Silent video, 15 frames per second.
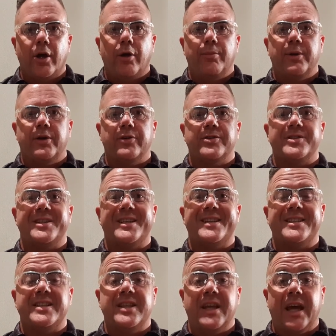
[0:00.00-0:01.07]
because it
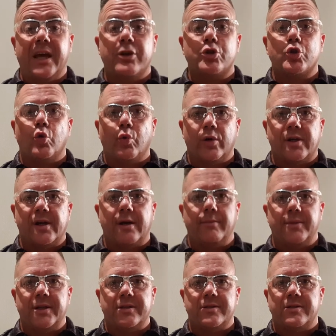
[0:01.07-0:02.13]
is their
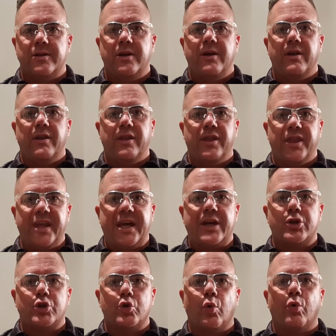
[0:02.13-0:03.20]
shortcomings, their
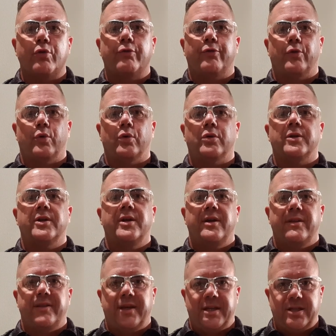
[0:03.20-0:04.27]
shortfall
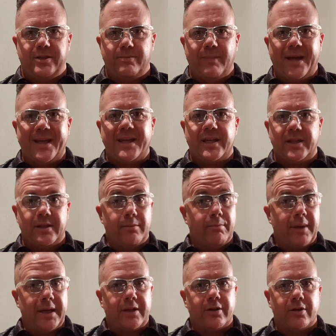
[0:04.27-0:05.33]
that is making them
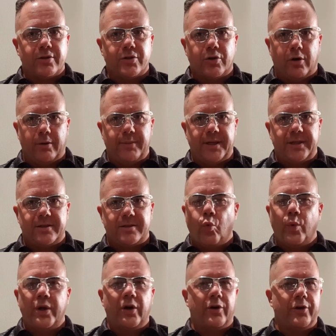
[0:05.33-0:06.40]
make those comments.
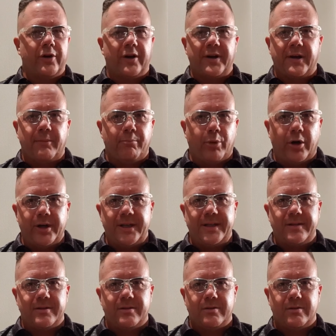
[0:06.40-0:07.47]
We are not our
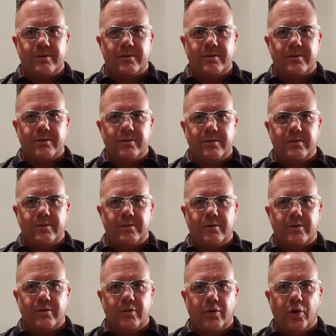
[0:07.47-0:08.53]
bodies,
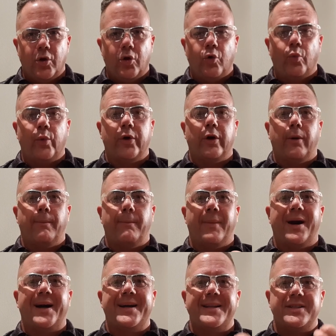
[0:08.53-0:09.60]
we are
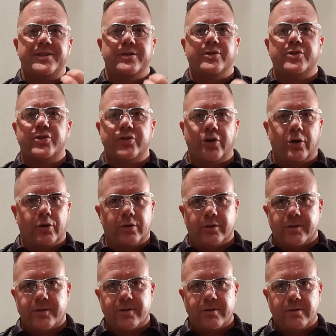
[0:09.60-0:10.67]
minds and
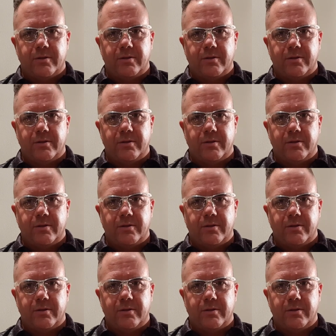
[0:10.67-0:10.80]
souls.